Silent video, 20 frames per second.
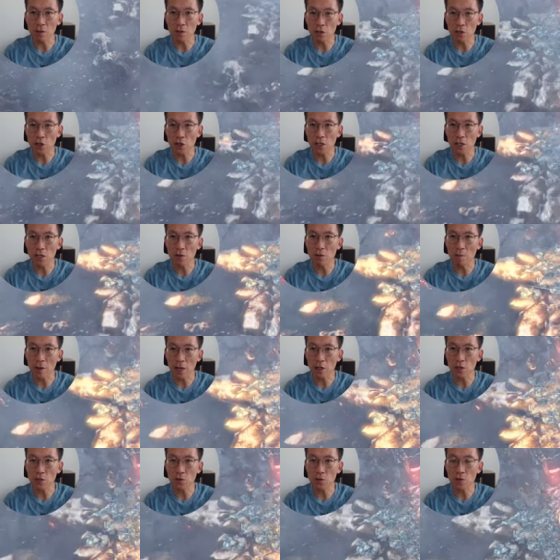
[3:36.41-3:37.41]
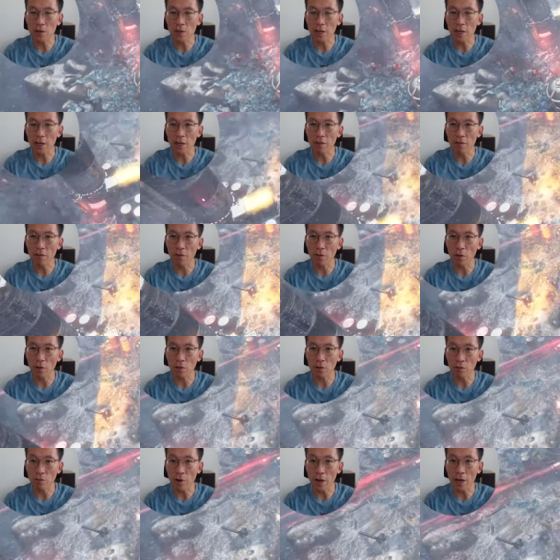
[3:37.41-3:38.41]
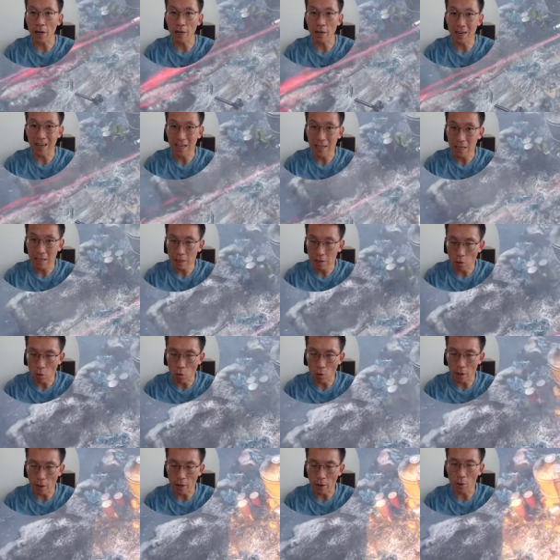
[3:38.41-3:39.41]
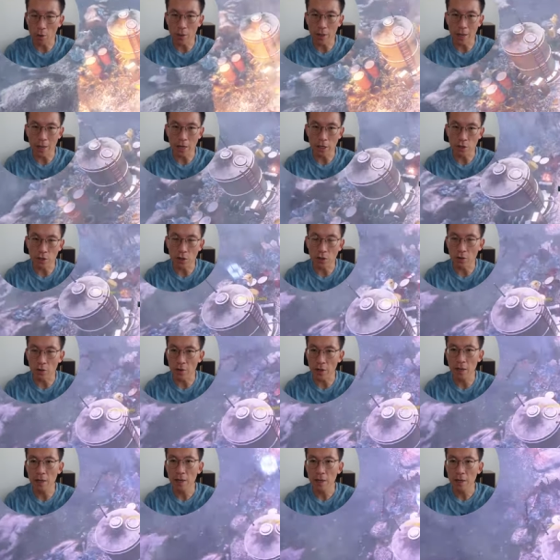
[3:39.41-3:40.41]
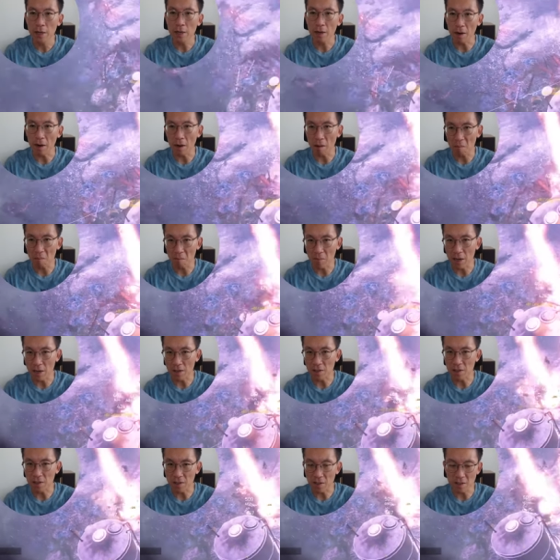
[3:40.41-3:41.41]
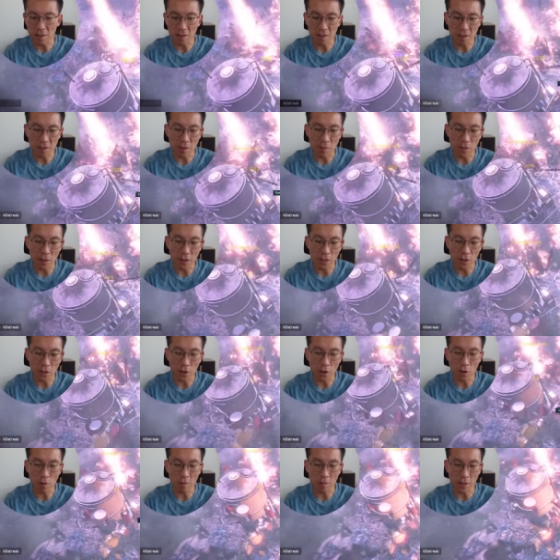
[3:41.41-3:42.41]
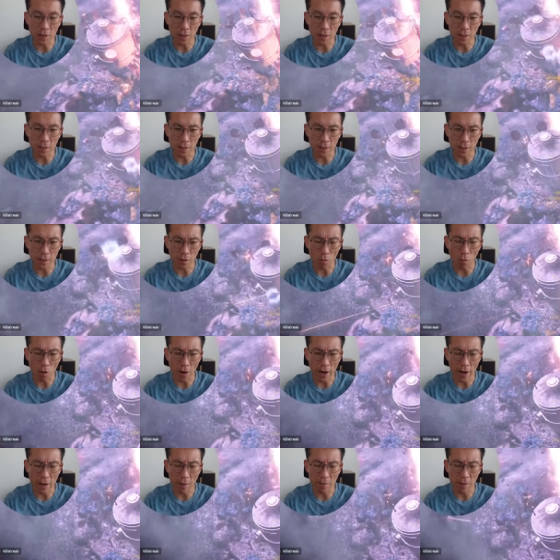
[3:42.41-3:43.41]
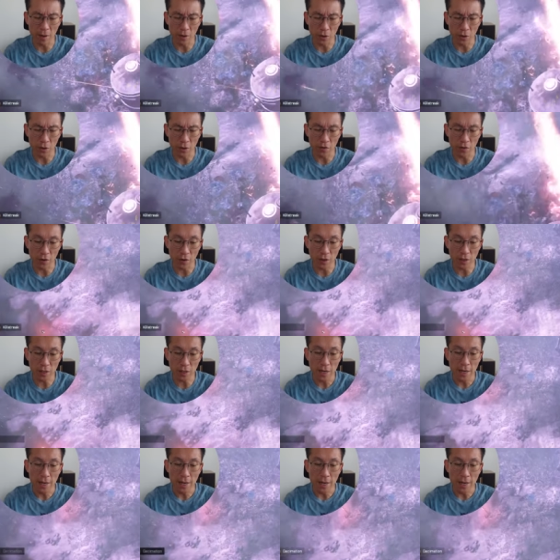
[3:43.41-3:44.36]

You just need to make sure that you've got the right quote unquote legendary. Uh, there's a similar term in, in, the Warhammer universe,